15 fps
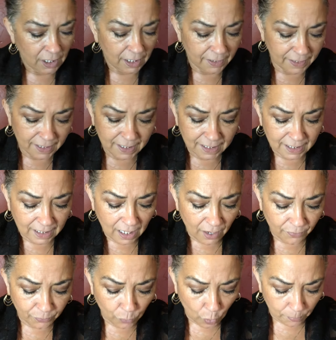This is
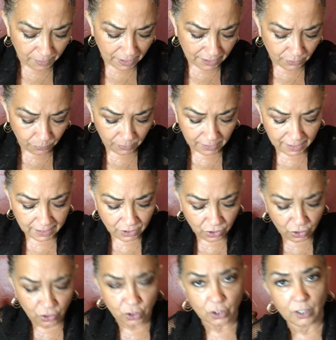love, romance,
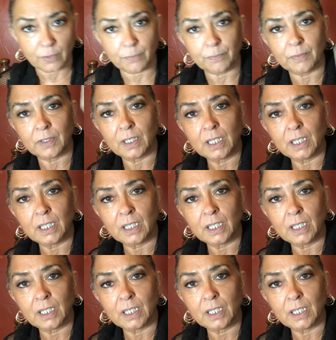relationship.